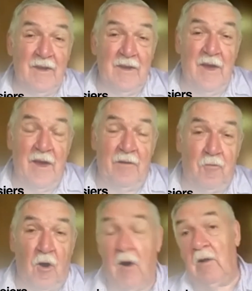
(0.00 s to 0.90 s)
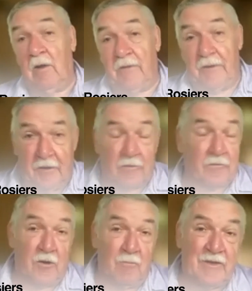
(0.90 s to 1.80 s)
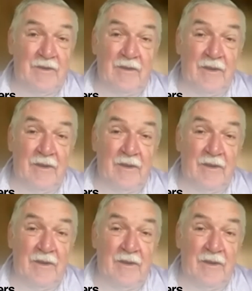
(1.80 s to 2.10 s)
and all of the dealer groups.